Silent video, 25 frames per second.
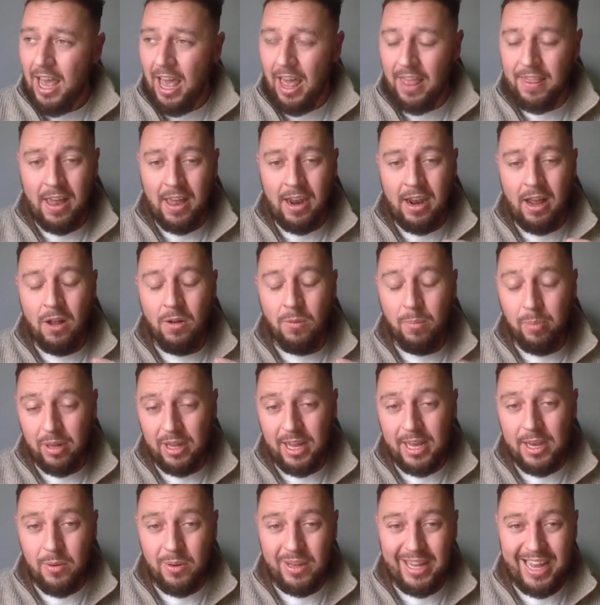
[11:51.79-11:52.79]
and then I'll
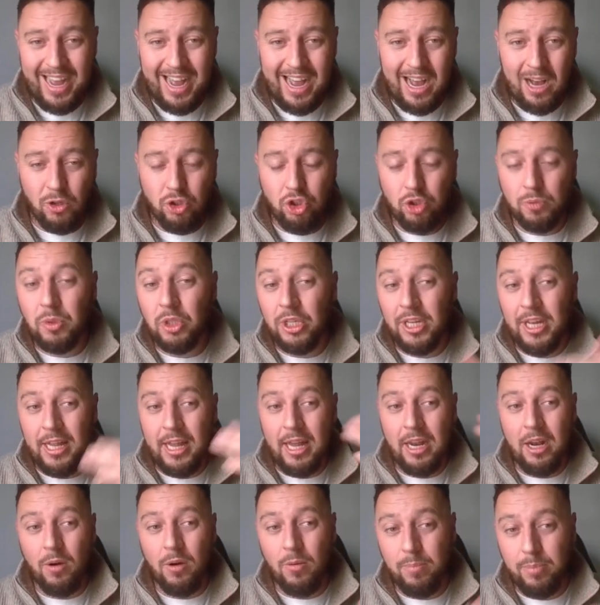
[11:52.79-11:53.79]
play with the house money,
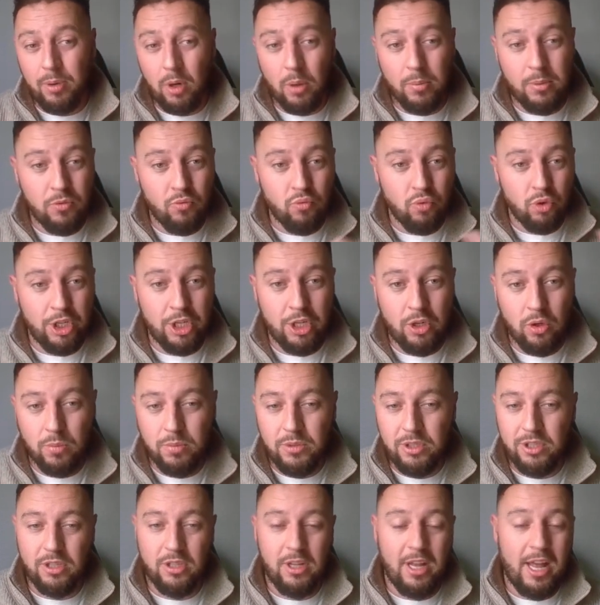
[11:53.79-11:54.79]
and then I'll probably run it
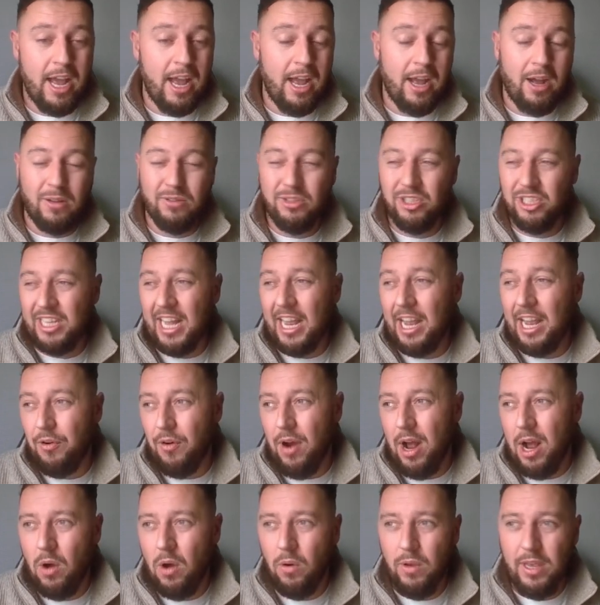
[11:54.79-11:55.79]
up to, like, I'll
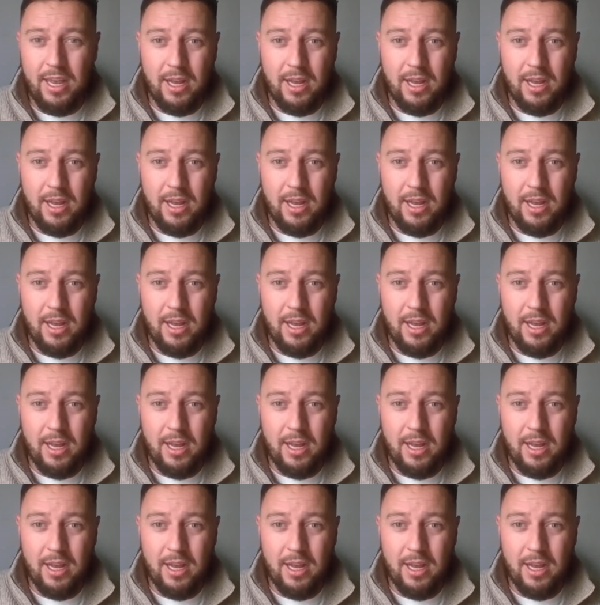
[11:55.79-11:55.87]
stagger out.